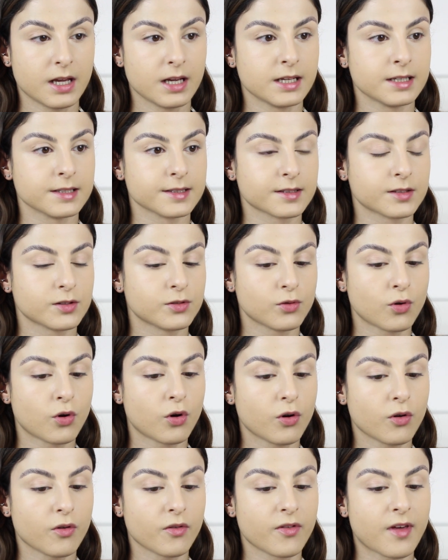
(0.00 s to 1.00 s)
It's
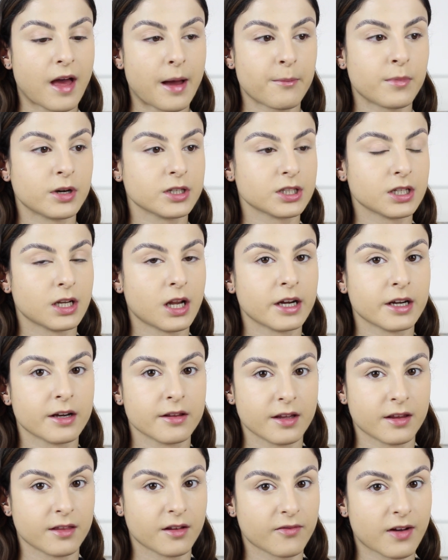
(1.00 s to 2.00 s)
not that much lighter
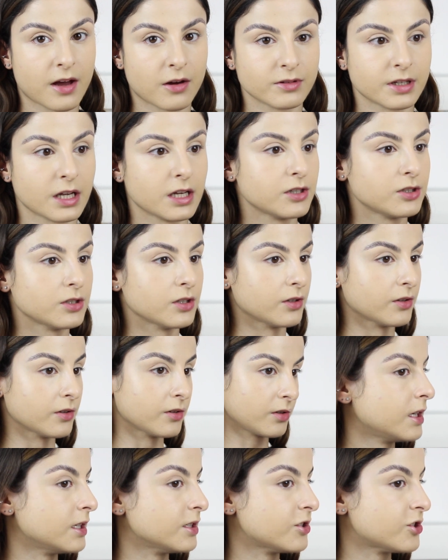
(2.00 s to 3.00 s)
than the foundation.
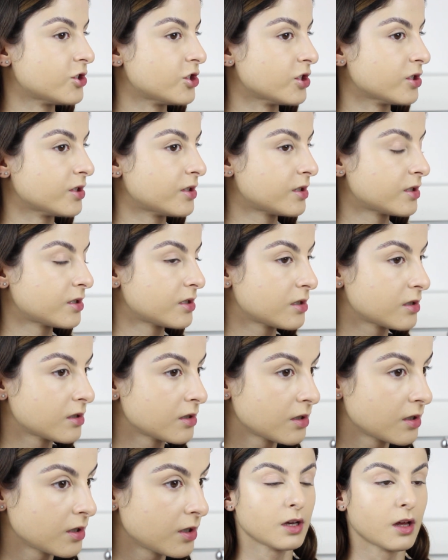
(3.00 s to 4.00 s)
It's just
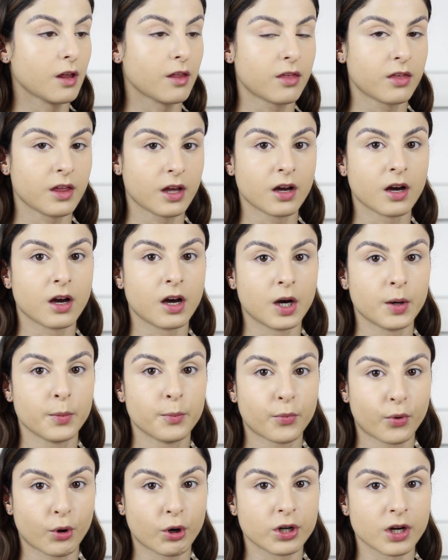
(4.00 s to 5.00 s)
a thicker
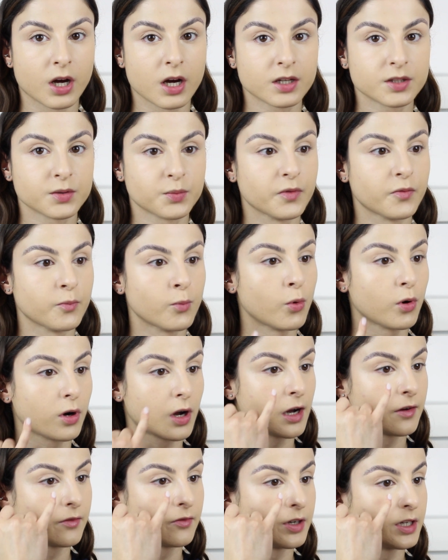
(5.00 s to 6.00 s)
product with more
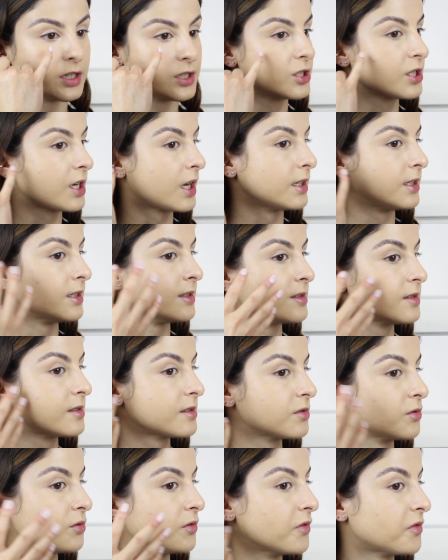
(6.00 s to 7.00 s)
coverage and it's
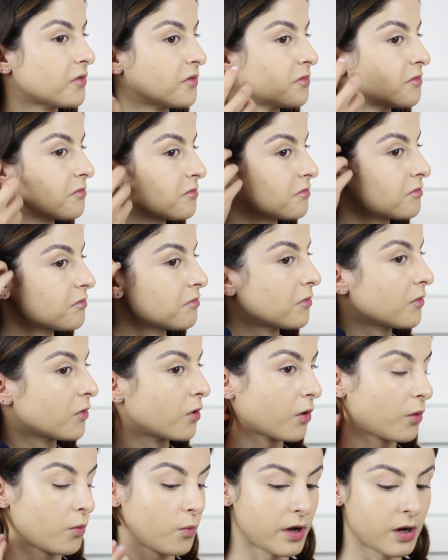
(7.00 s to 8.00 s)
sort of
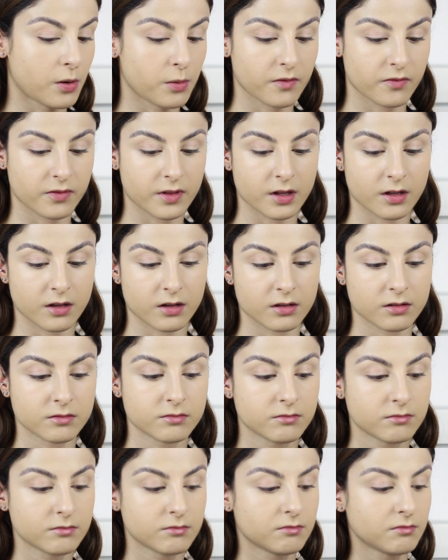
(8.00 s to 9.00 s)
gone well with the
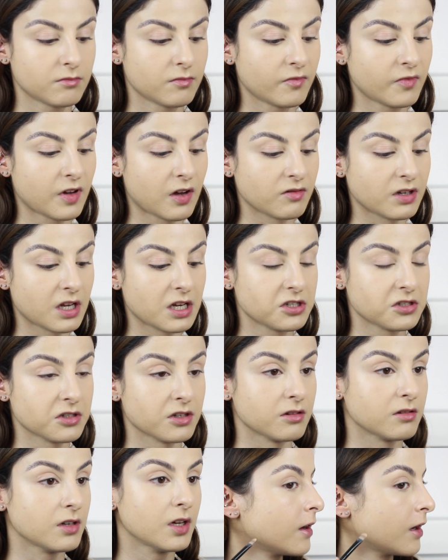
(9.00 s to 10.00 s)

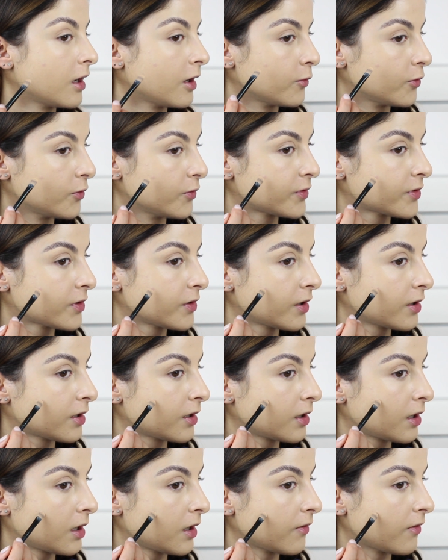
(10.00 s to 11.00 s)
foundation. I'm also going
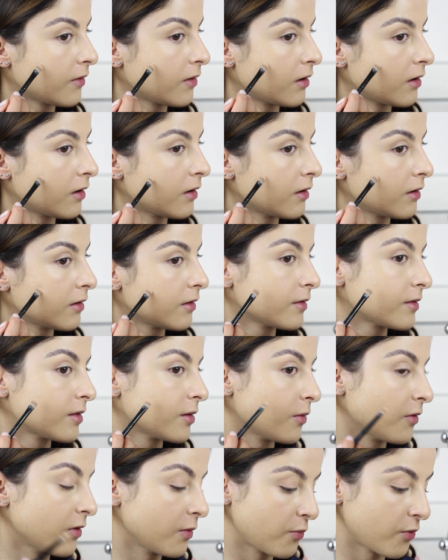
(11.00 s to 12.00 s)
to cover
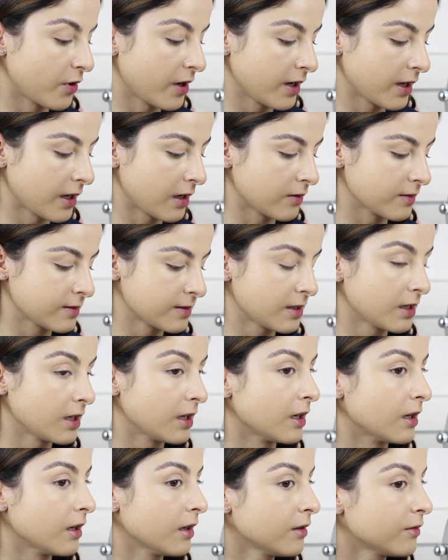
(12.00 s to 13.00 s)
some of the breakouts
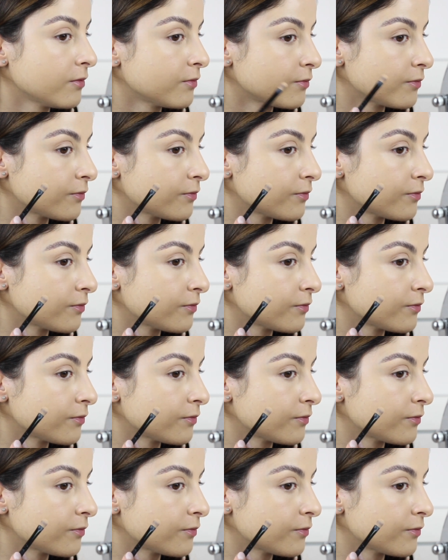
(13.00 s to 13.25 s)
here.